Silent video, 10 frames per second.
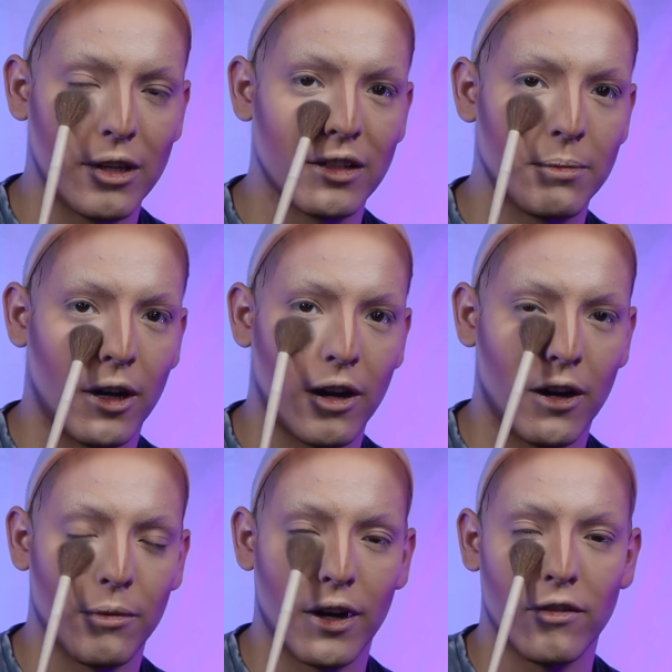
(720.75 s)
being spot
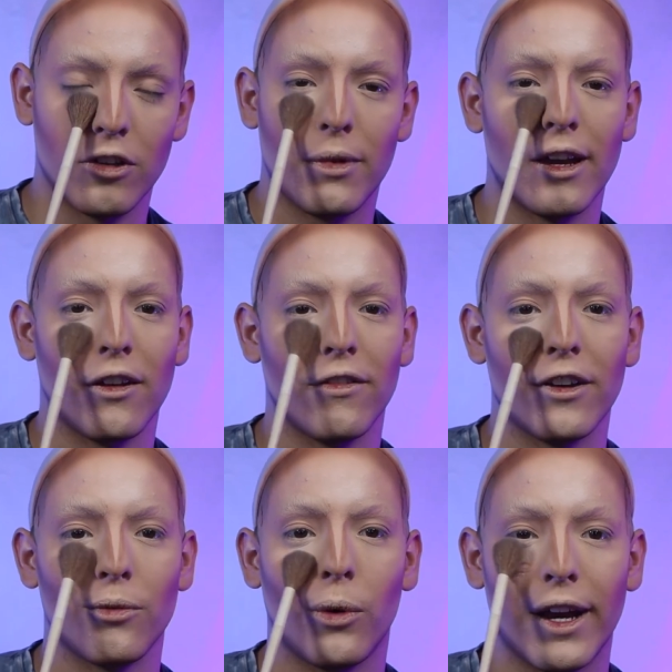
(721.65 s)
on whenever you paint your
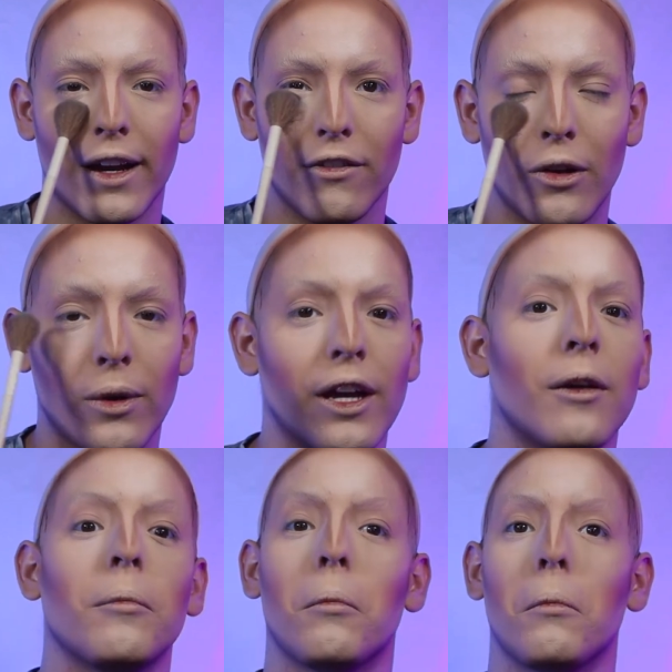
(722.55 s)
face white every week.
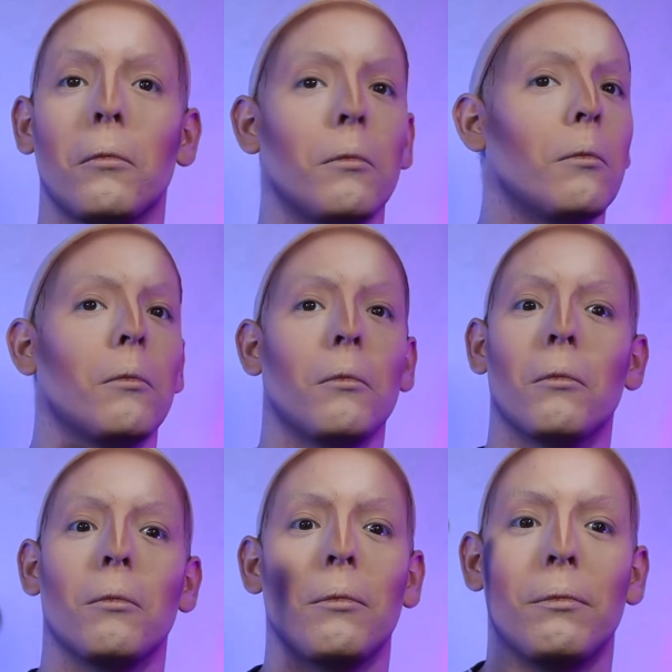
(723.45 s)

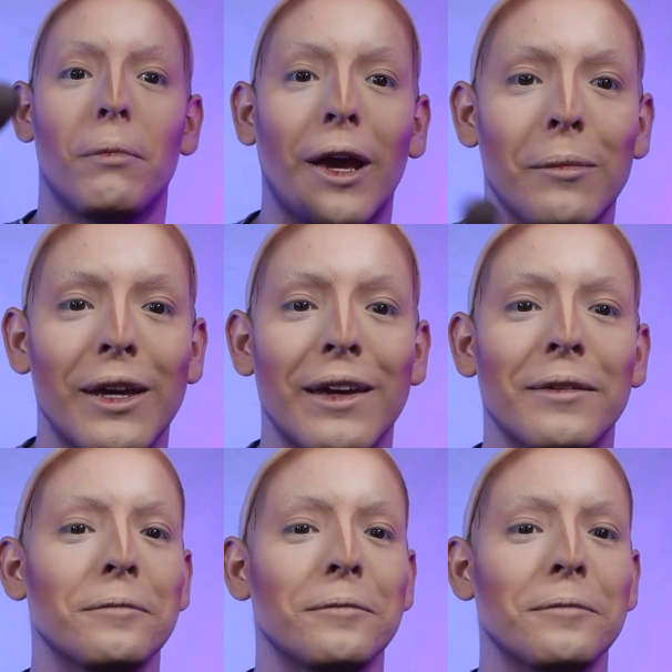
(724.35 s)
Baby.